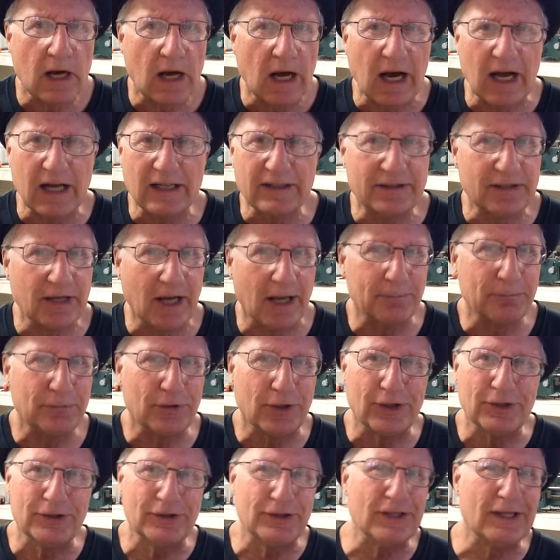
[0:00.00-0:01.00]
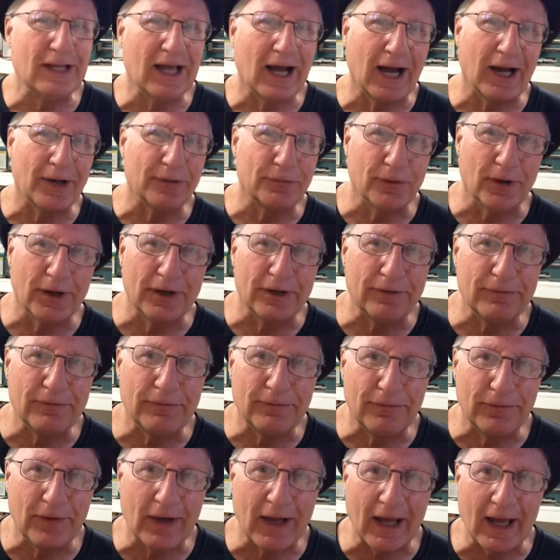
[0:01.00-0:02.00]
I typed in dehydrated
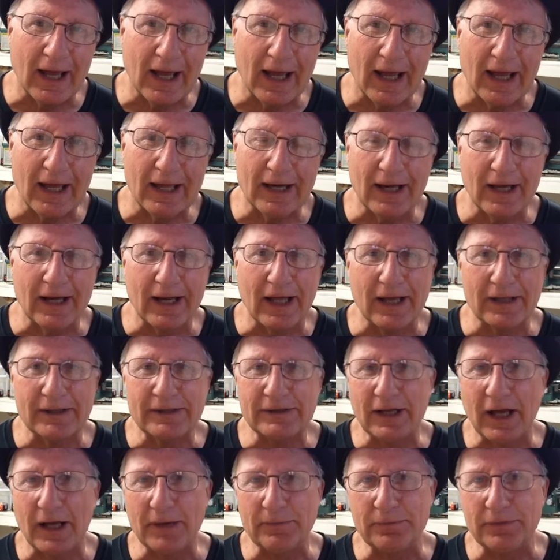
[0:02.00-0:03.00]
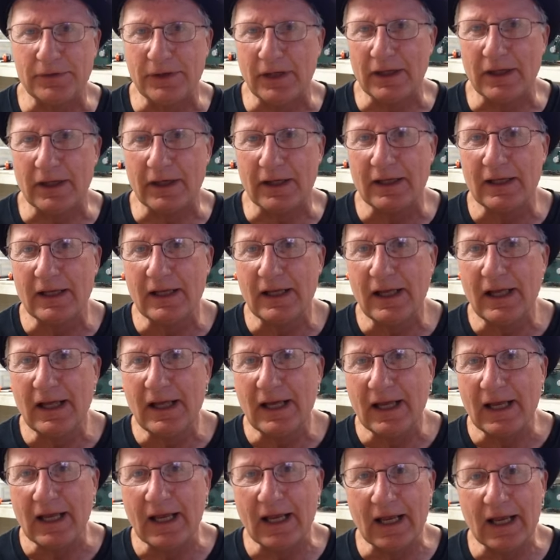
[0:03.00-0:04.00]
fat, and I typed in,
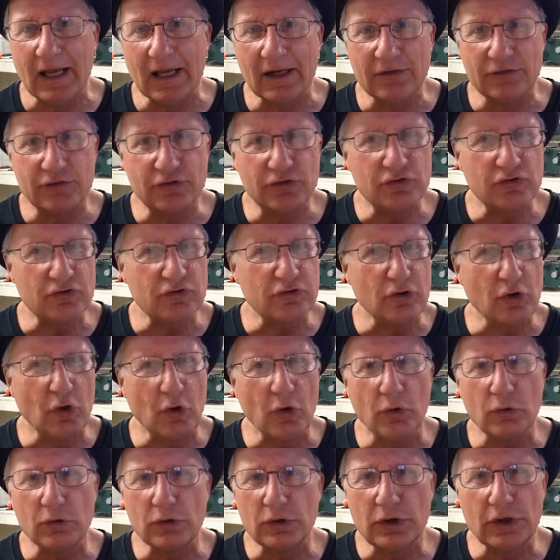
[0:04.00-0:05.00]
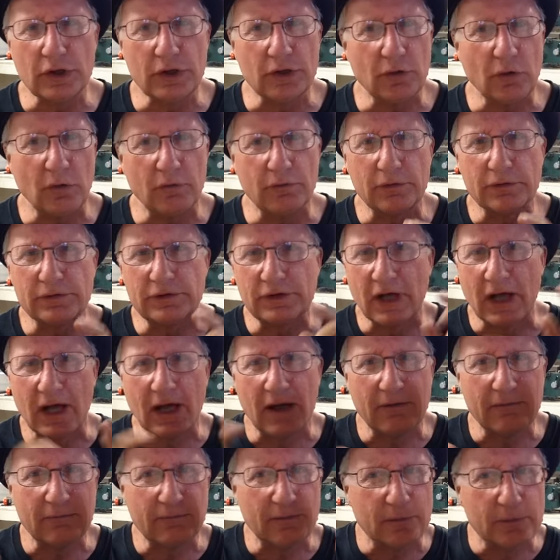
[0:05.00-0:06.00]
and slowly over
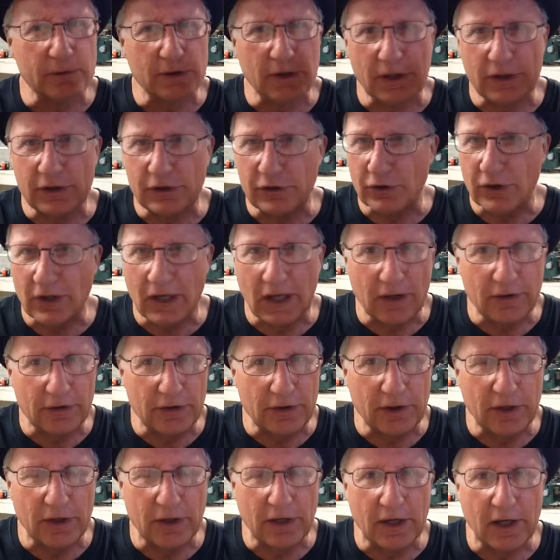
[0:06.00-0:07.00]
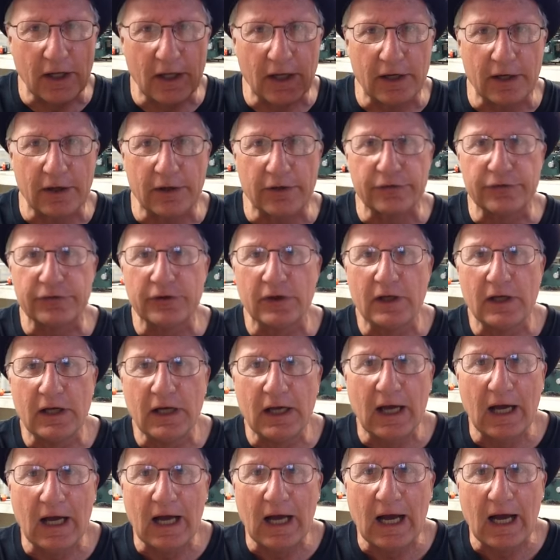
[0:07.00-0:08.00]
time, from linking how the internet is,
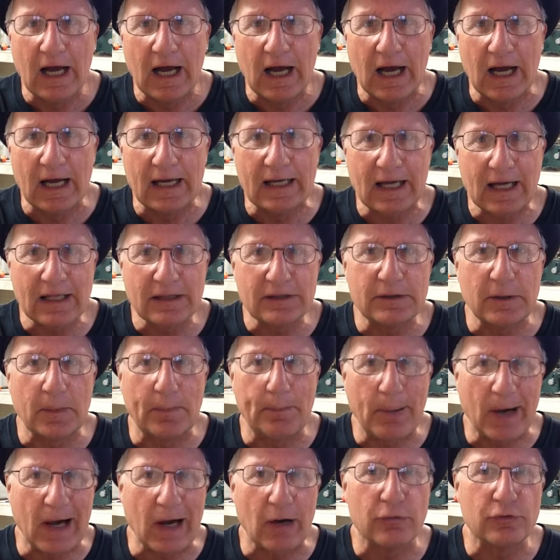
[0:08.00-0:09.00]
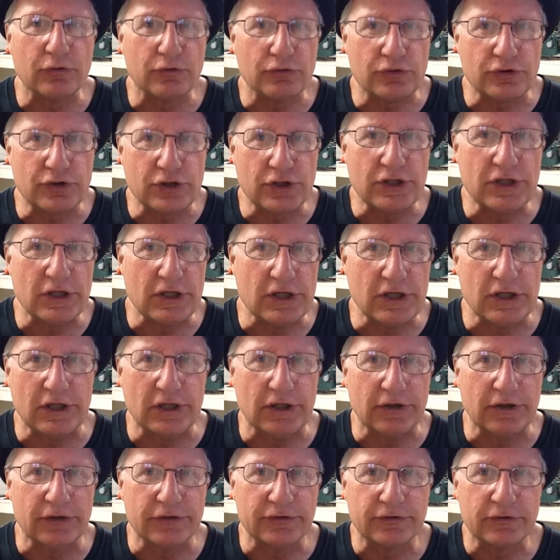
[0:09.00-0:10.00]
I got to powdered
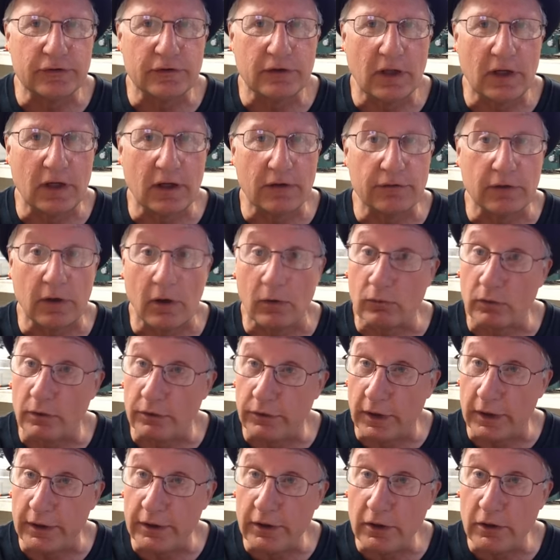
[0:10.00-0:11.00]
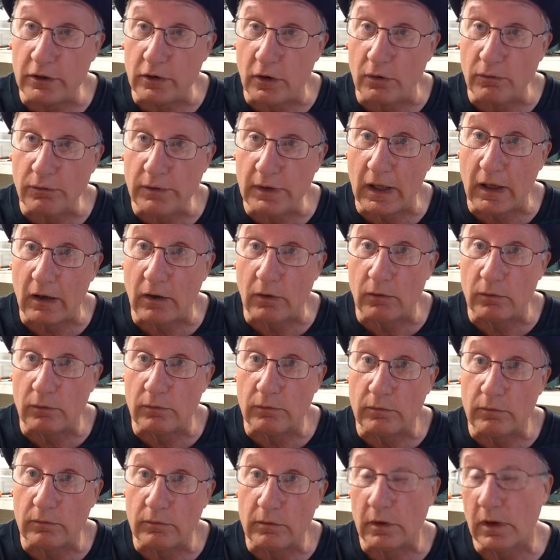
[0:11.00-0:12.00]
cheese. And I thought, well, there you go.
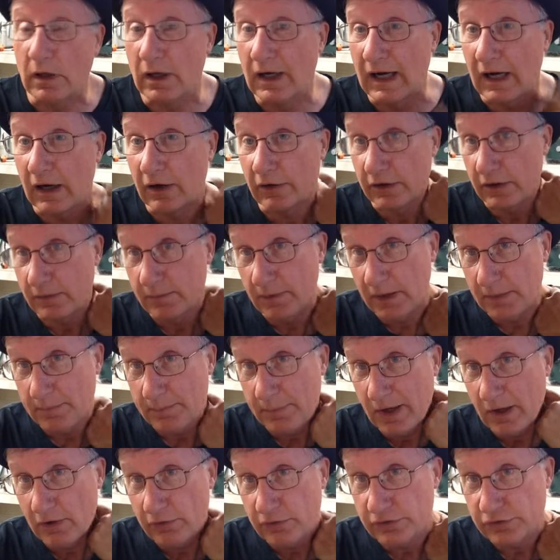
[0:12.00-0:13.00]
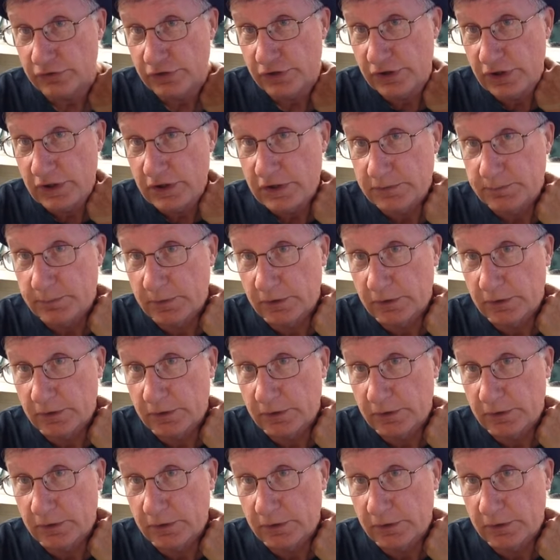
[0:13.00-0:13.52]
Now, how do they make powdered cheese?